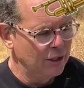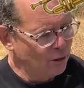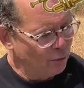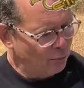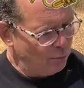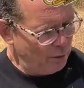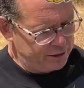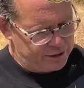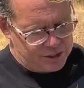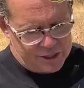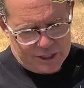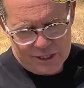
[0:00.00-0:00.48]

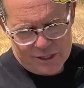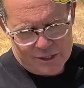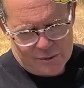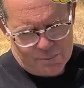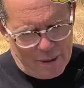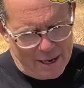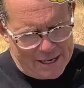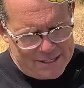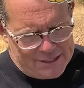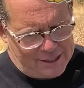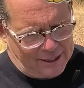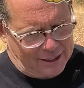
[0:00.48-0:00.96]
which is
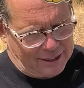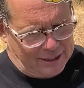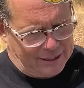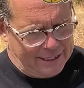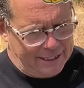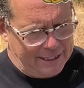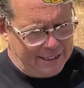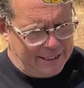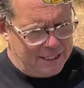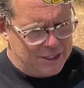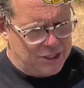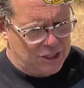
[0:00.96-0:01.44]

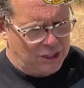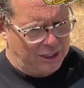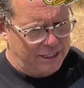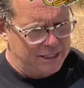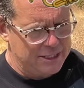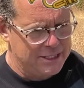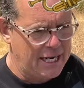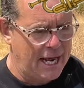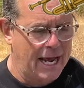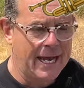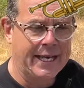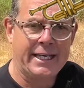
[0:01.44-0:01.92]
basically
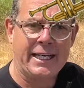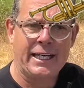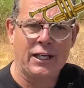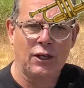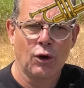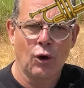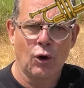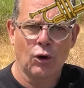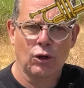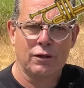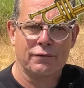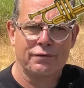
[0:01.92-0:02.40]
initially
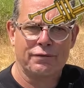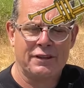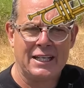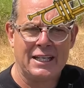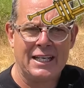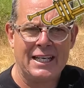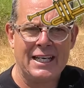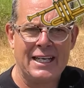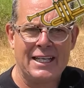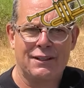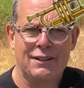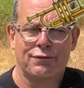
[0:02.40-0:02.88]
taking all of the
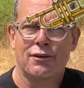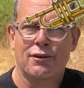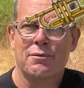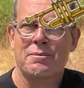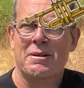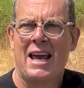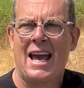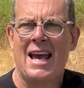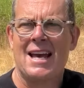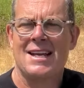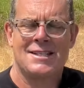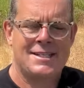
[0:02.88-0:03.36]
heat from
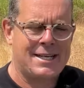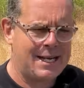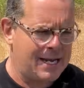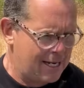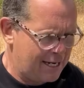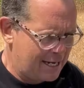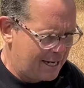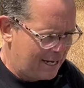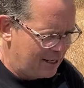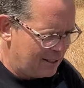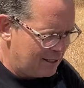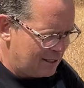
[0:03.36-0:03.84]
the
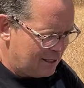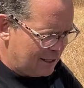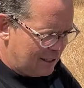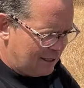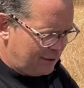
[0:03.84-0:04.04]
antenna,